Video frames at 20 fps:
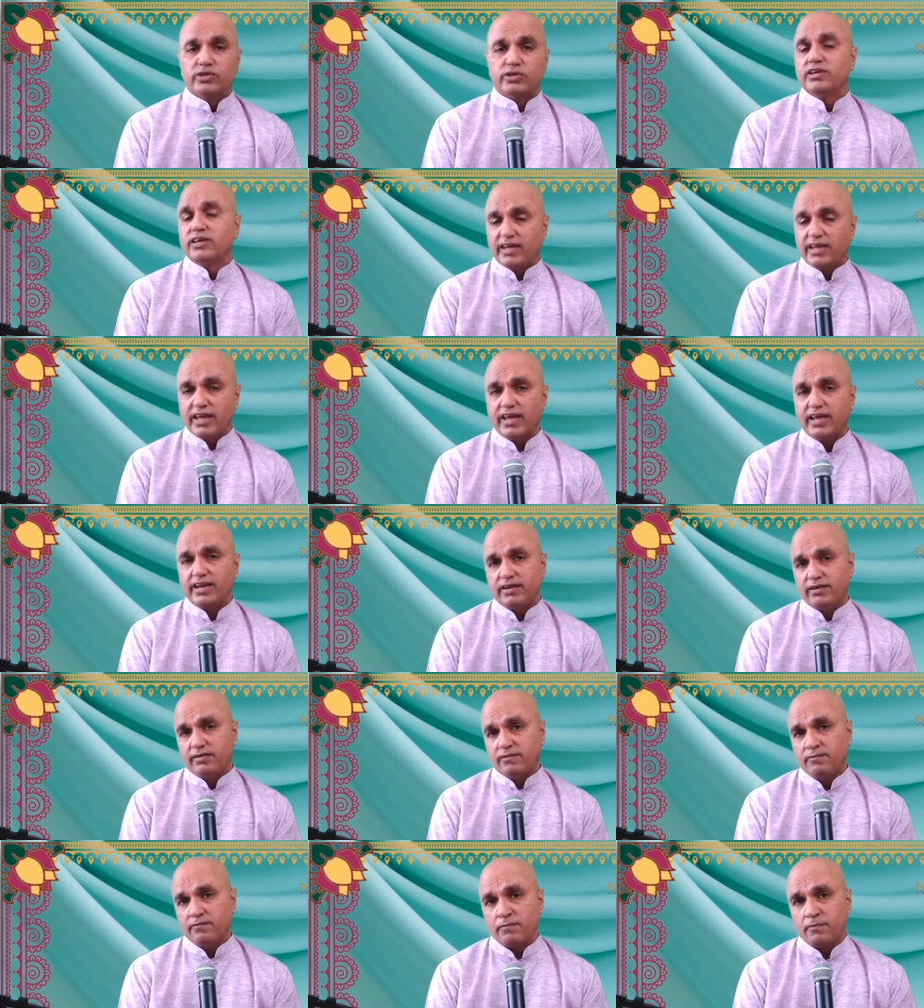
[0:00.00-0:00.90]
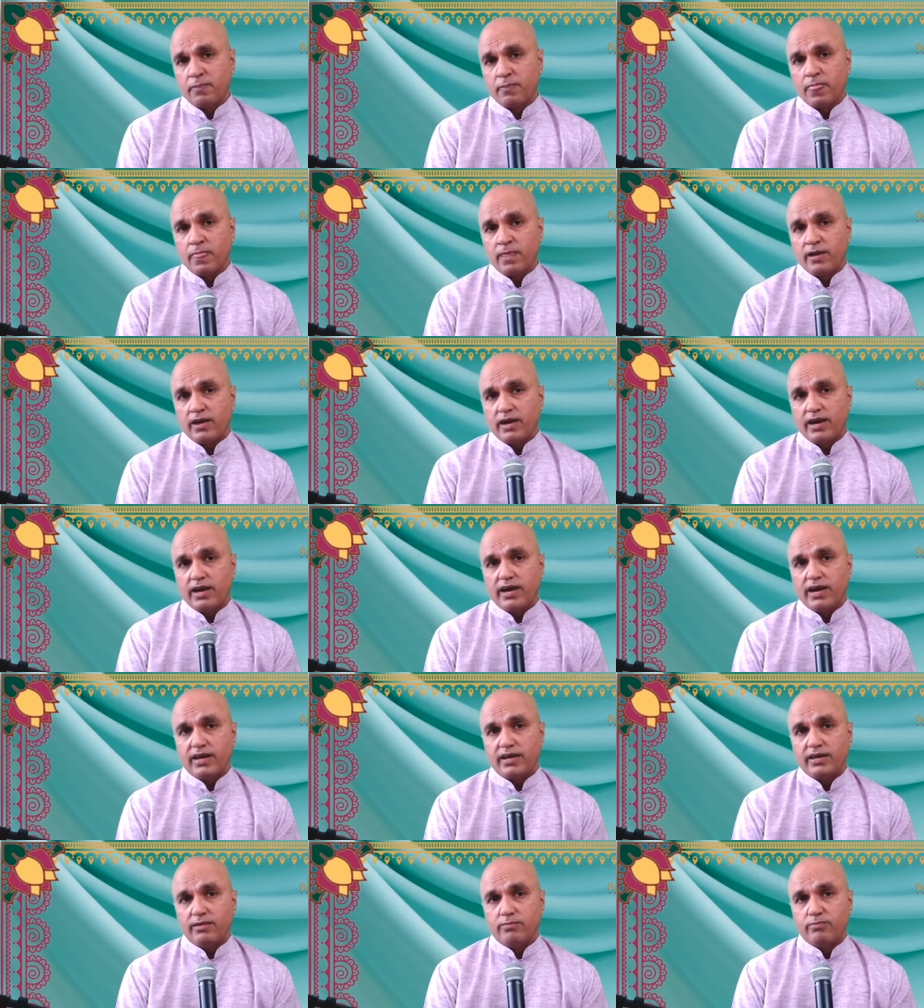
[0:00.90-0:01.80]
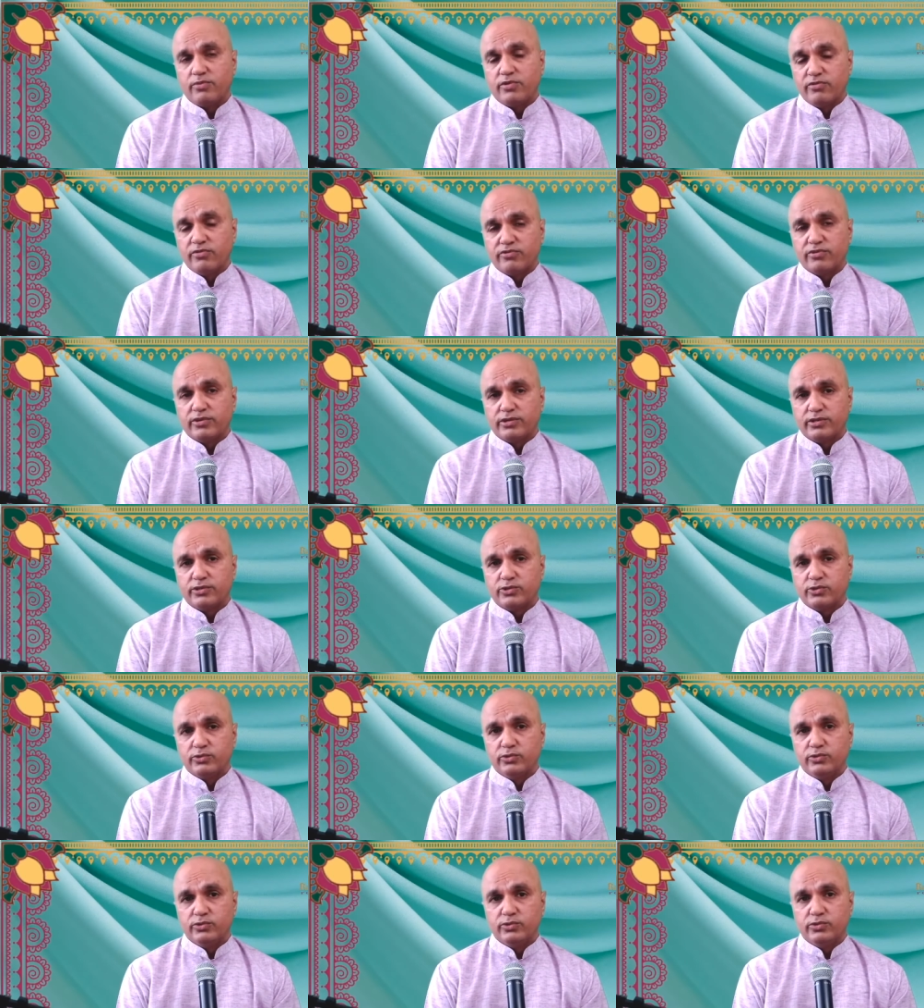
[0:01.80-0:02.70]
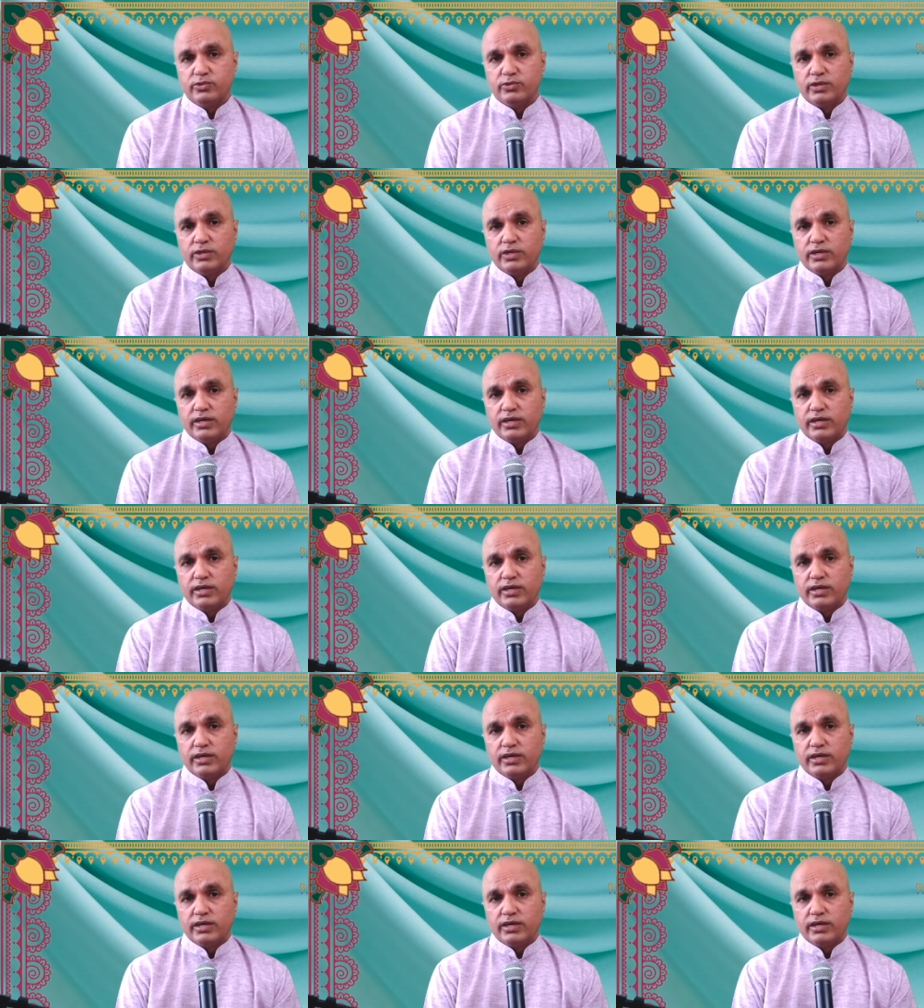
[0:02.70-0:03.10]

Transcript: I prefer to, if I'm able to,